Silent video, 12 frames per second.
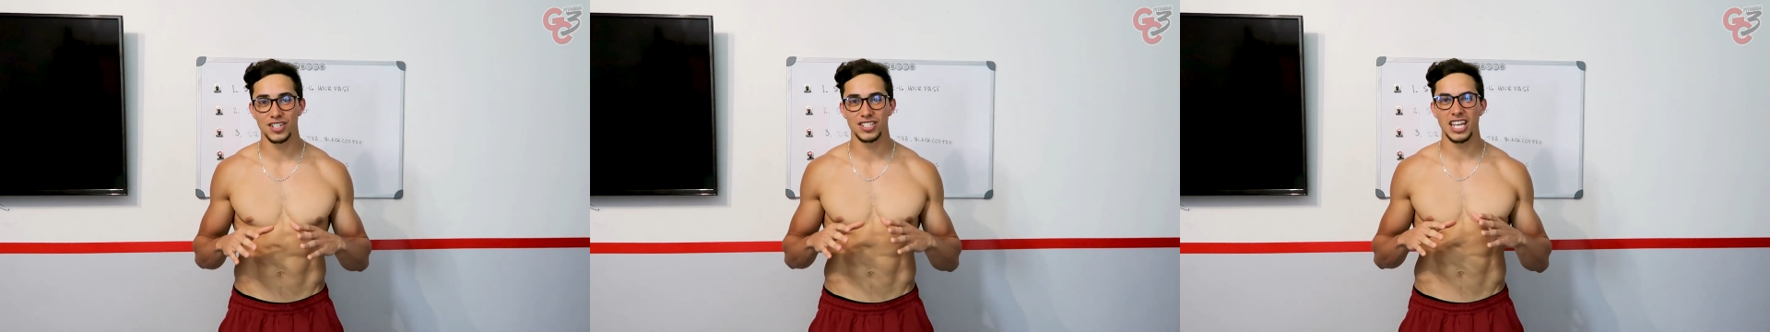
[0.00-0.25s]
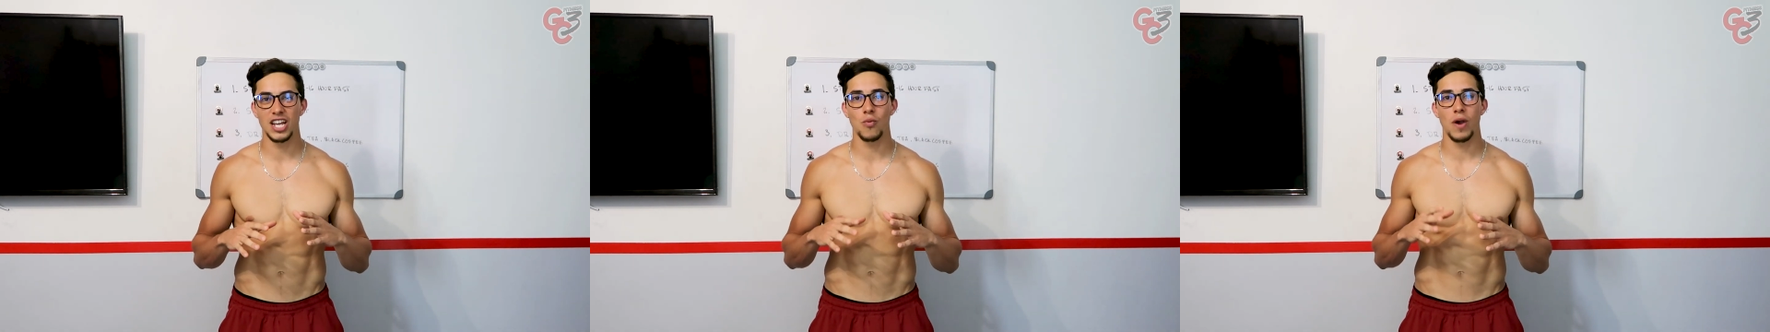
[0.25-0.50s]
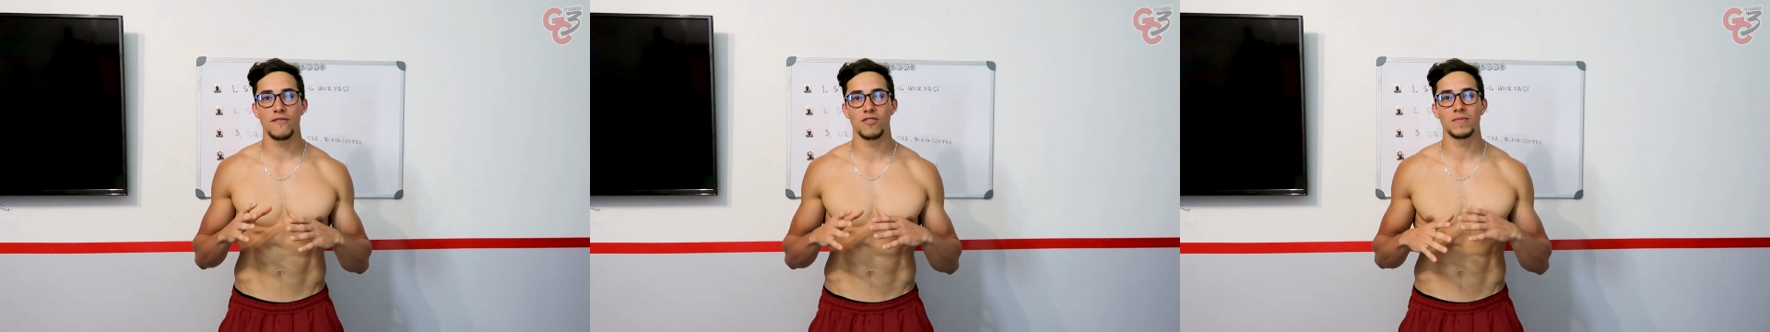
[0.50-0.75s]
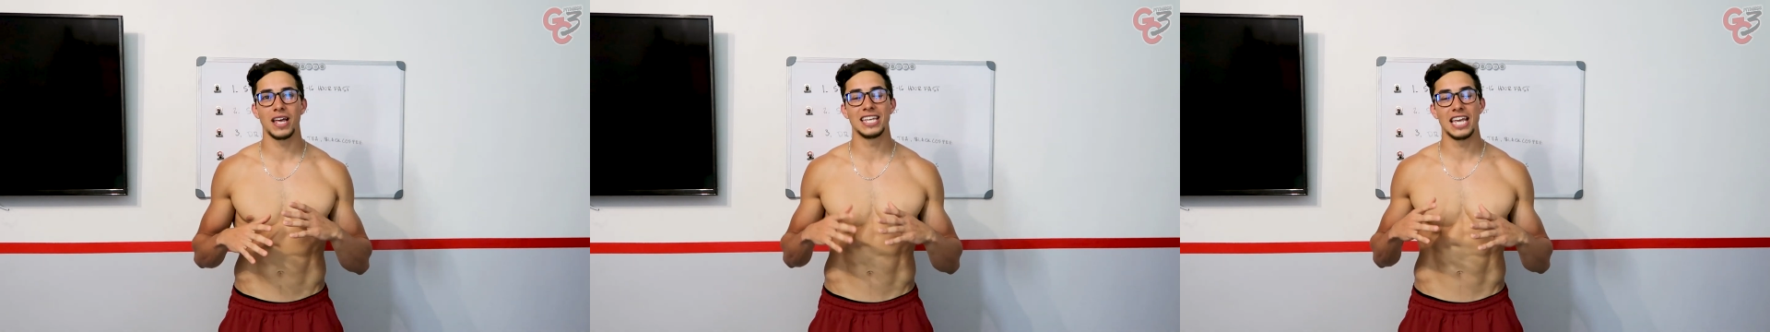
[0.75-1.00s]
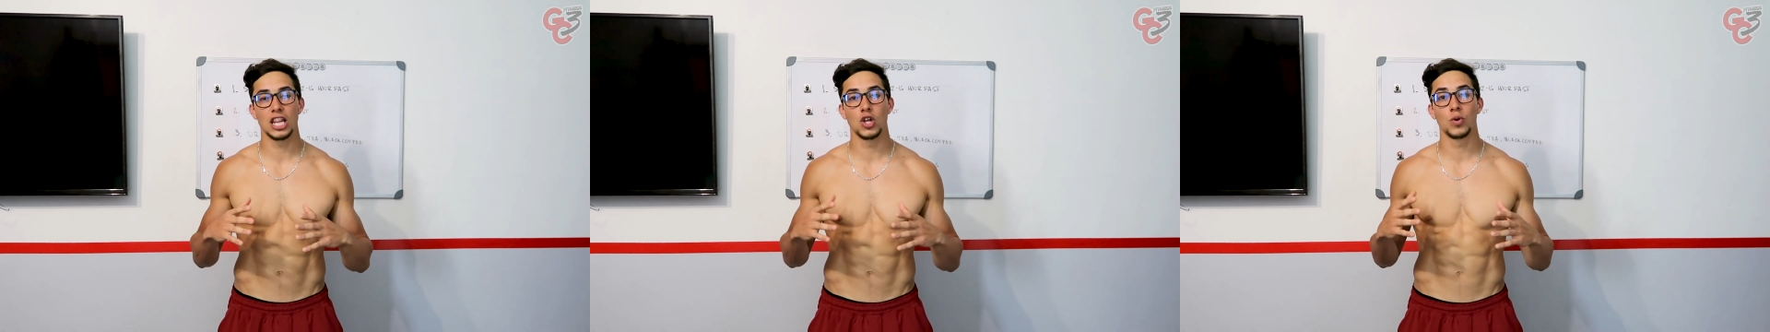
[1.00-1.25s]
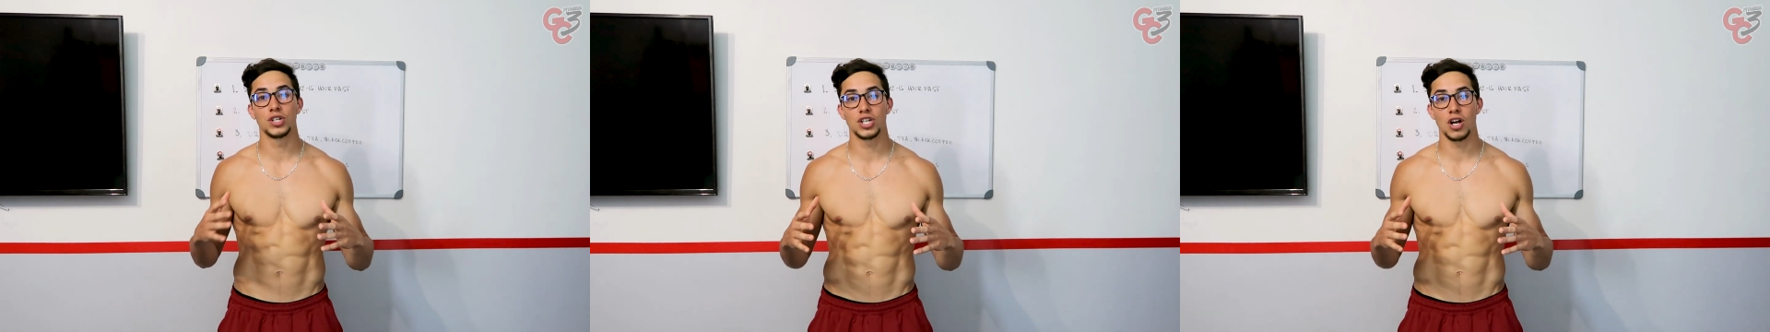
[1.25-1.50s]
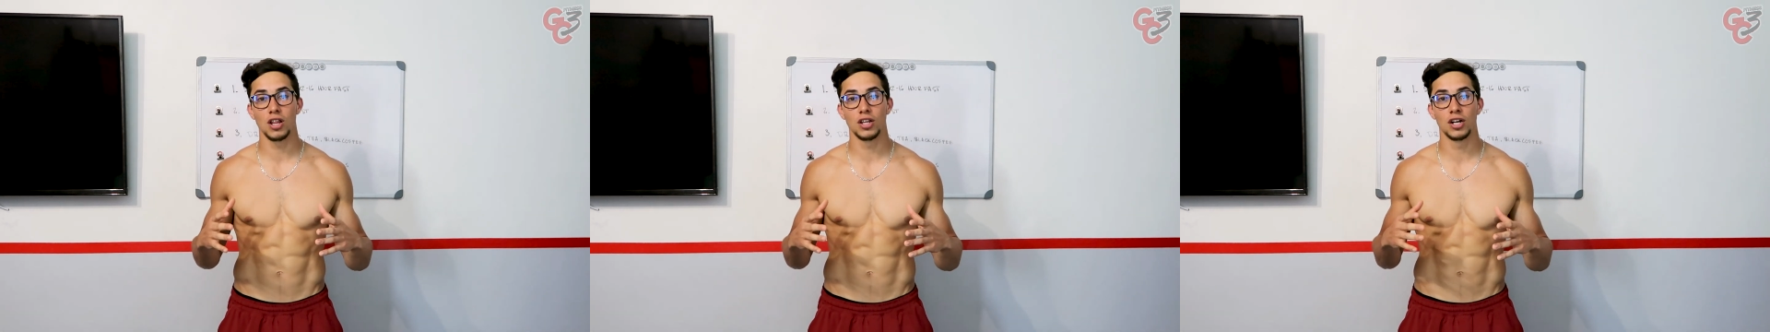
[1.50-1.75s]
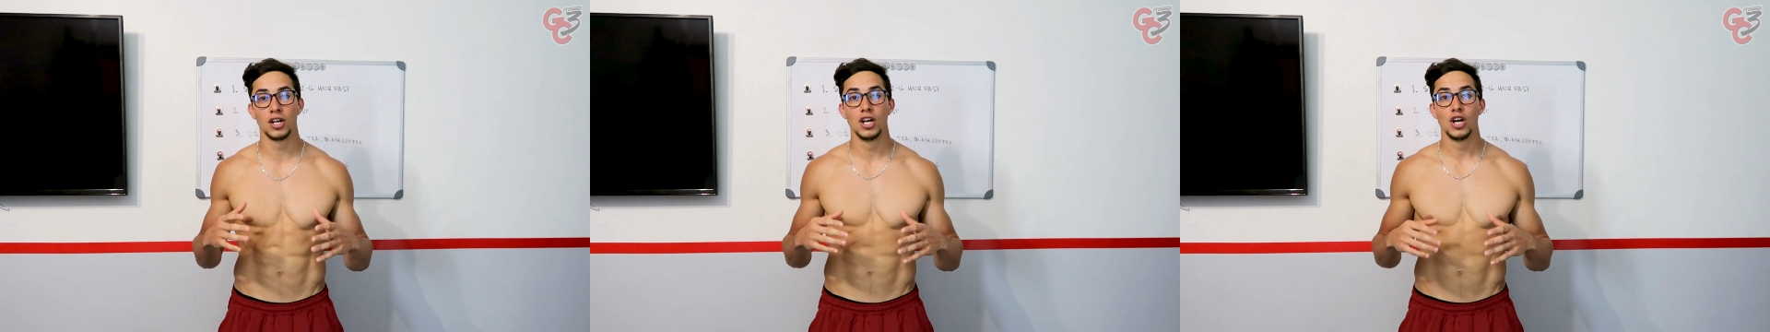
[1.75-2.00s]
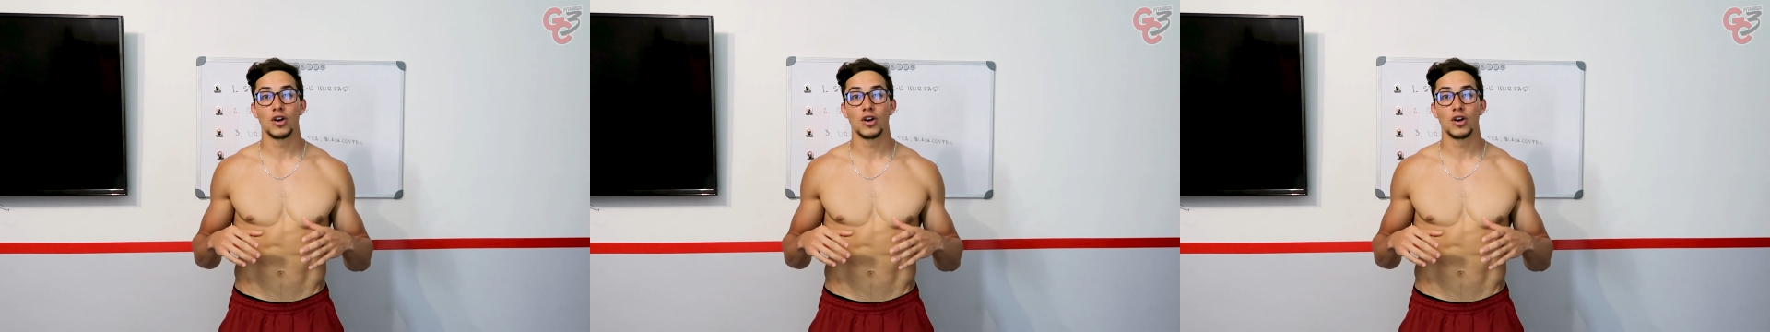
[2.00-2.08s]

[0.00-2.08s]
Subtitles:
Stay away from that yellowish color.